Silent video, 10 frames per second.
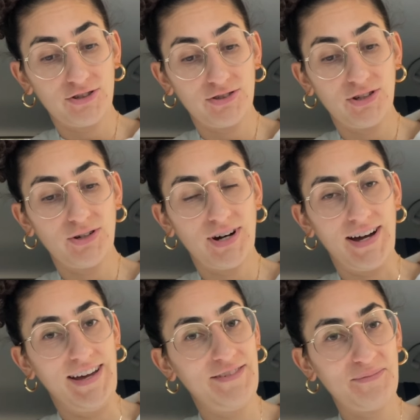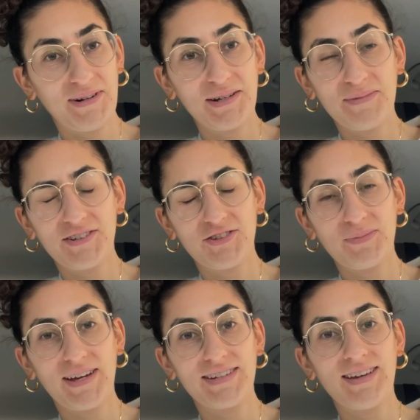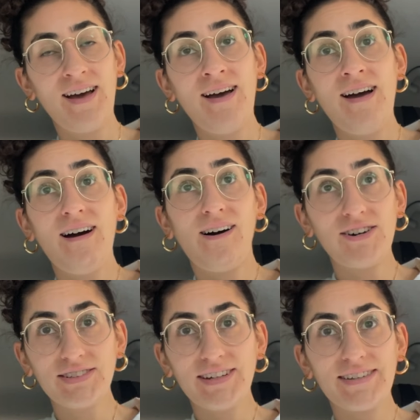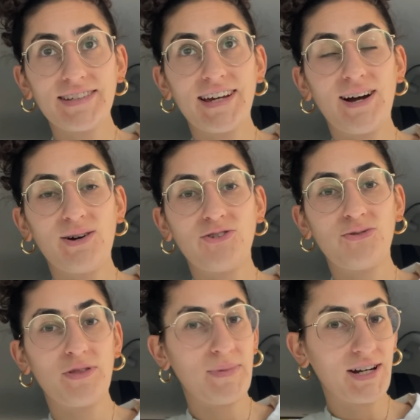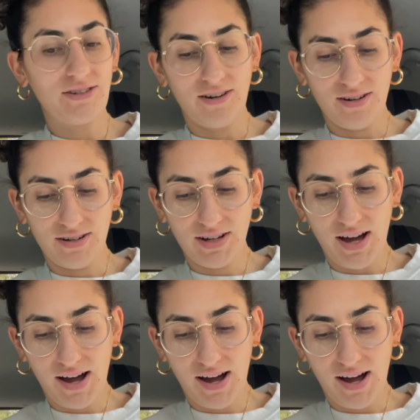So I'm pretty much spent all day on the couch with my dog.